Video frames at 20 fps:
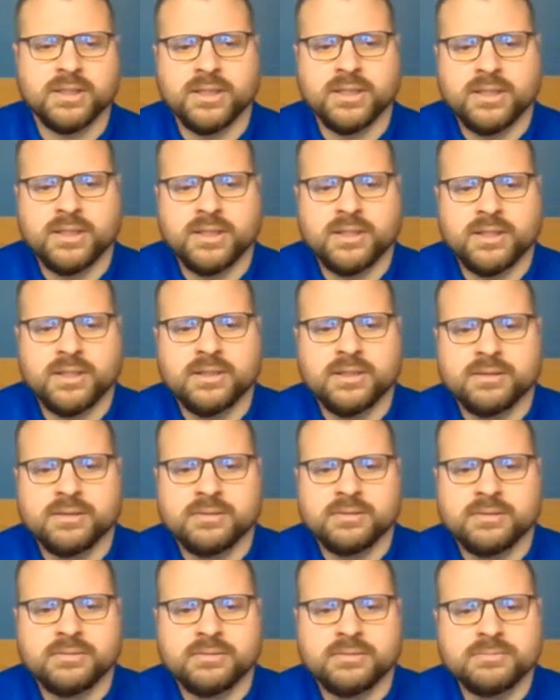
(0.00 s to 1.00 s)

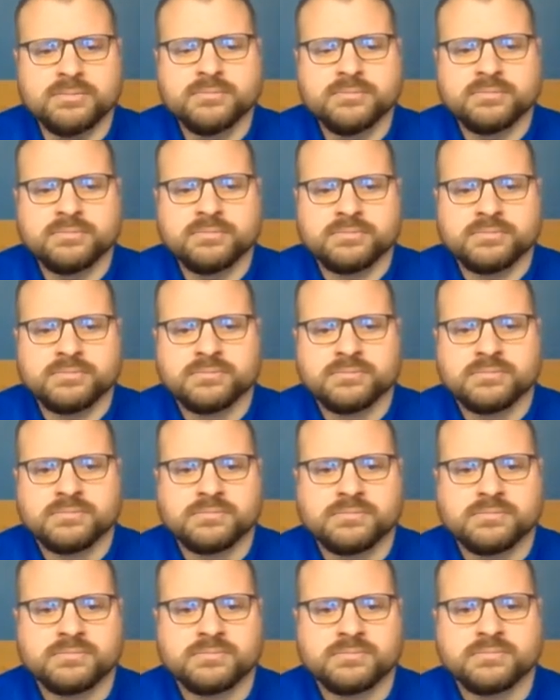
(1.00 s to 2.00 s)

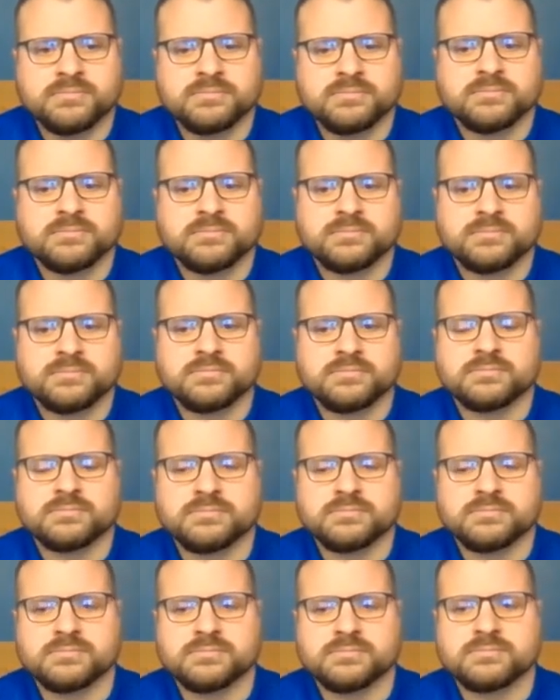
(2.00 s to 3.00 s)

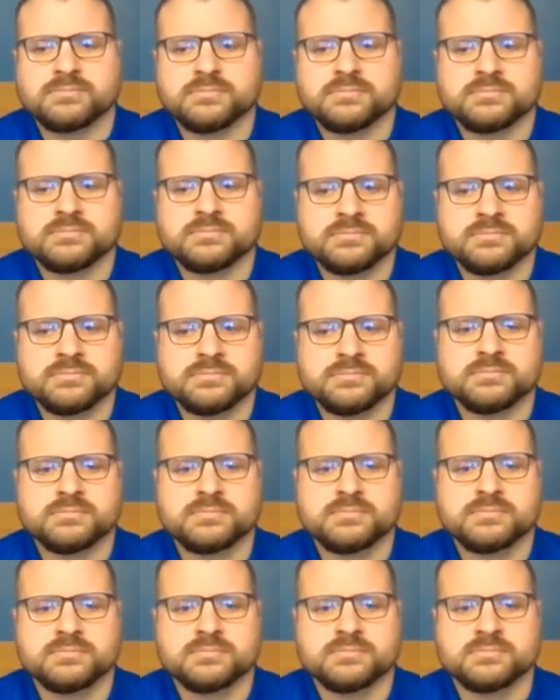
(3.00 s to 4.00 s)

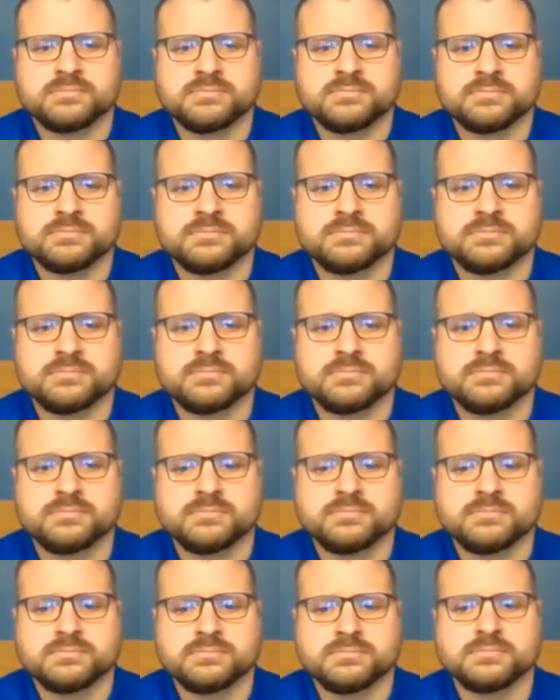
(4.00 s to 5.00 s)

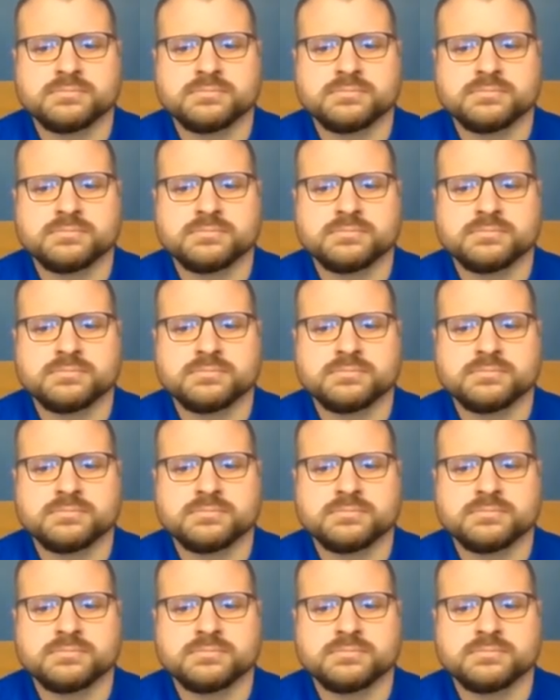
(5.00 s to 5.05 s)
[no speech]